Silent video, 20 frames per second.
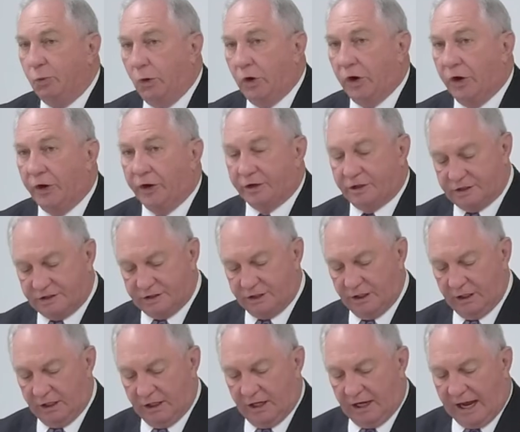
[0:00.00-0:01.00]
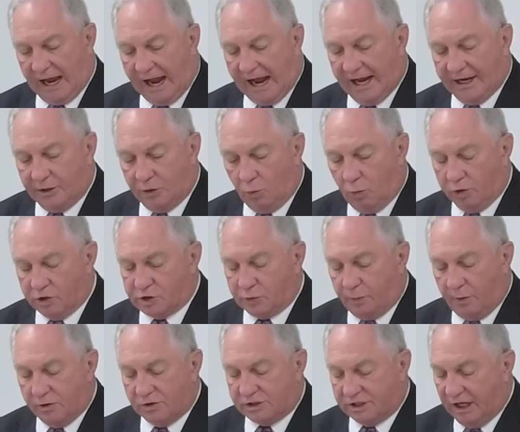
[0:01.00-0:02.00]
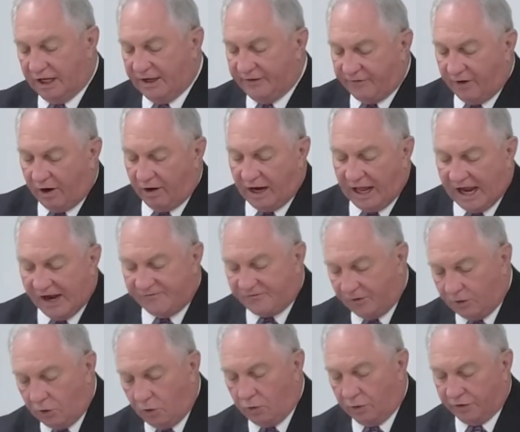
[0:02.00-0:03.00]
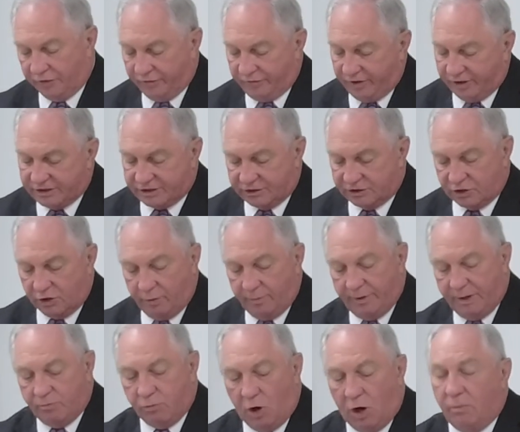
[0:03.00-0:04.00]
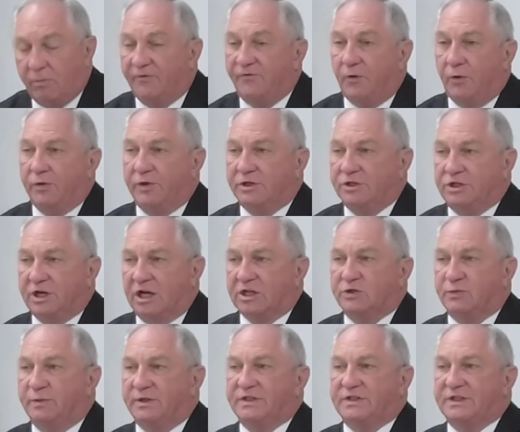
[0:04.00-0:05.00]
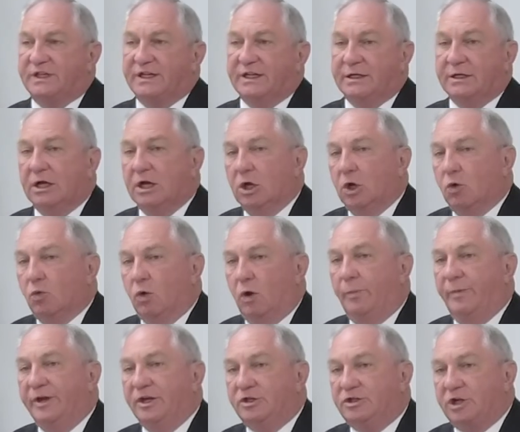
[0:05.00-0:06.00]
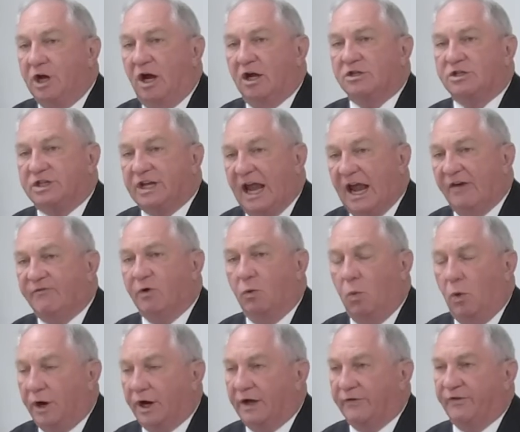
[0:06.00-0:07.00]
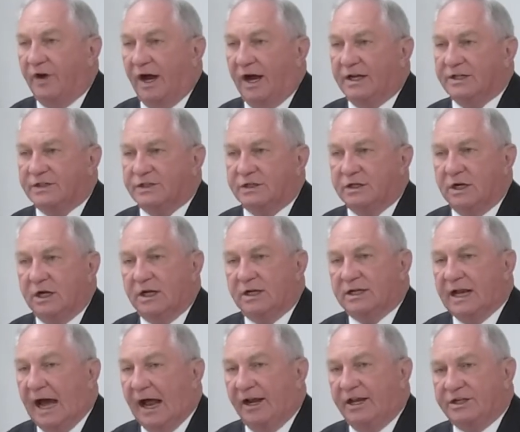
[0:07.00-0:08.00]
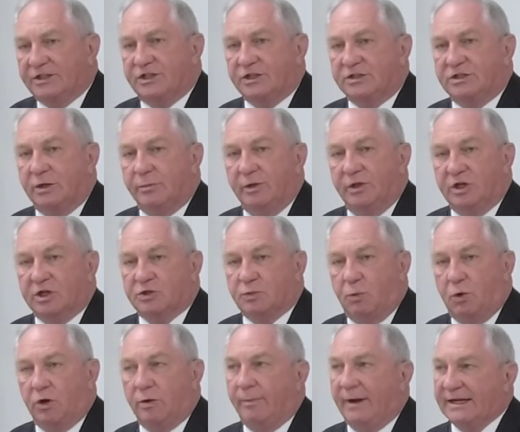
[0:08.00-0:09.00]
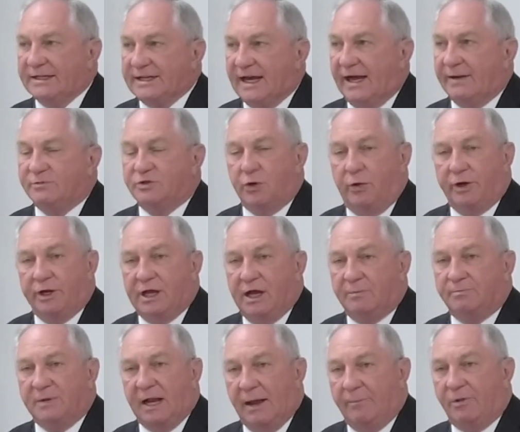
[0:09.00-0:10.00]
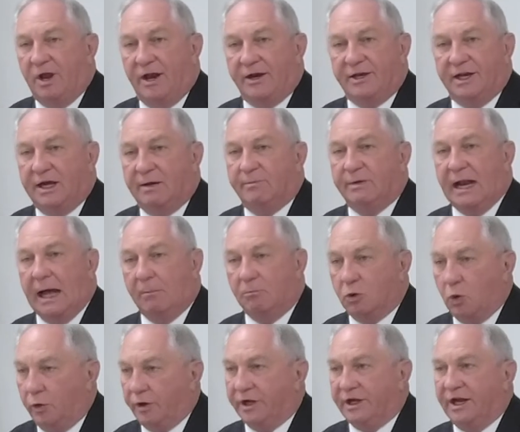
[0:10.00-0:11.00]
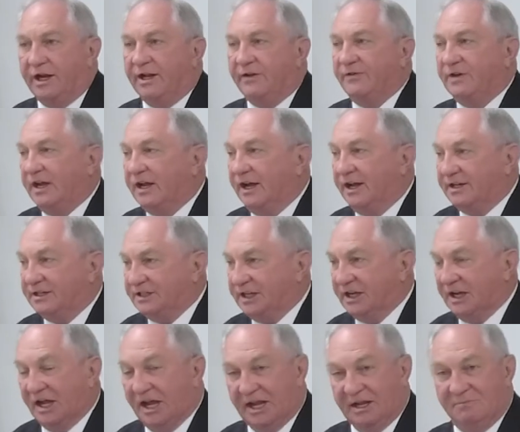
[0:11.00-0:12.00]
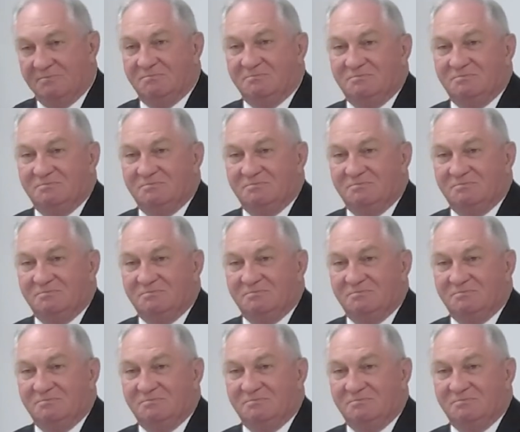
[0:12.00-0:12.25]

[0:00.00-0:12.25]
works. And we're supposed to live our life for the Lord. A Christian's going to be brought before the judgment seat. We'll be judged, every one of us. Now listen to me this morning. My time's already up and I'm not done, but I'm going to get it done today.